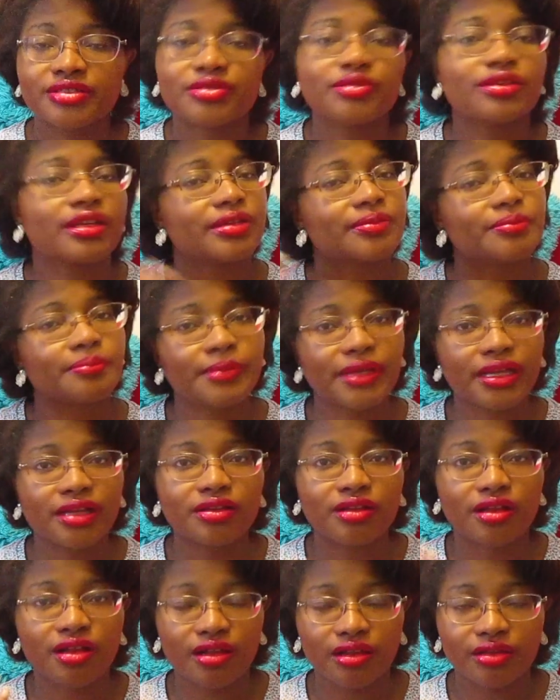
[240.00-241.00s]
to like
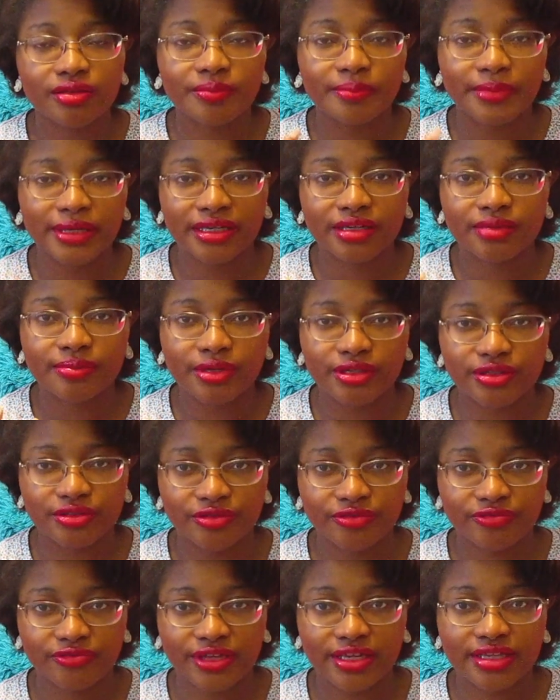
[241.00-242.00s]
melt all the makeup on
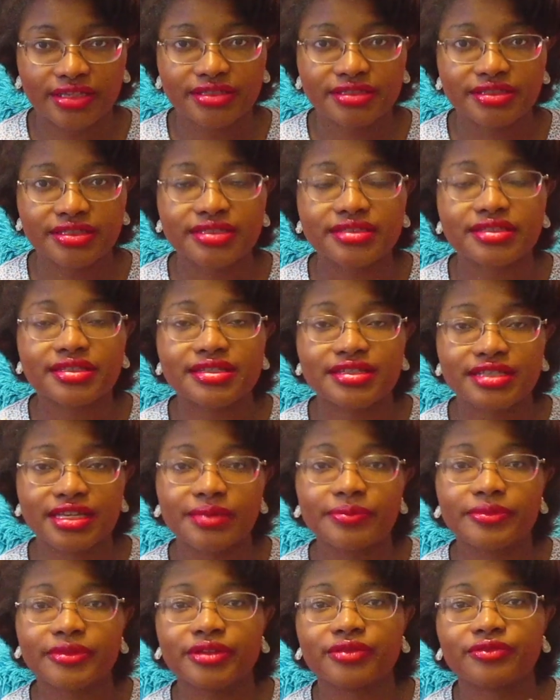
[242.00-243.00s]
your face. It's the
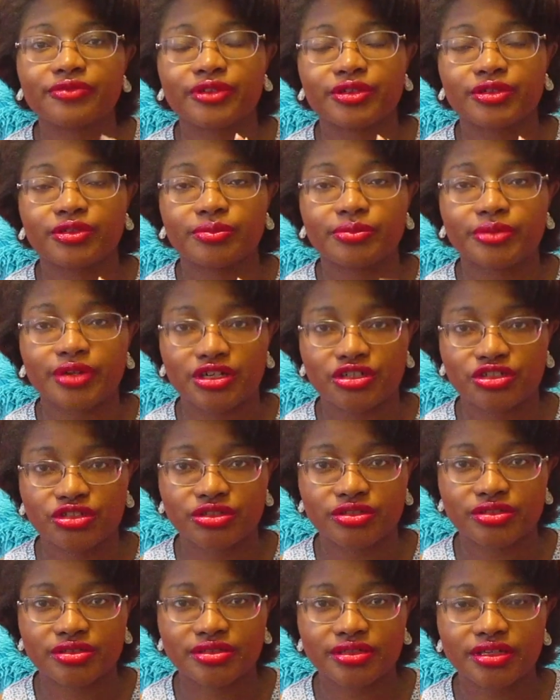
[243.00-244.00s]
same thing for your
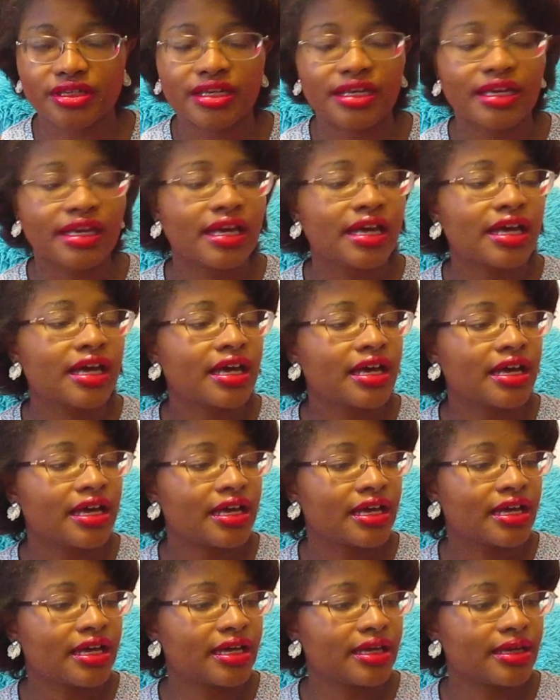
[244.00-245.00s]
brushes.
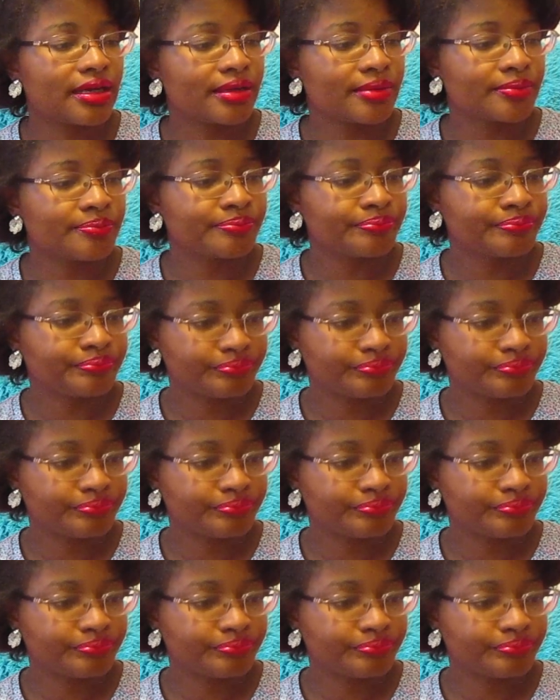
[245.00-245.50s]
Let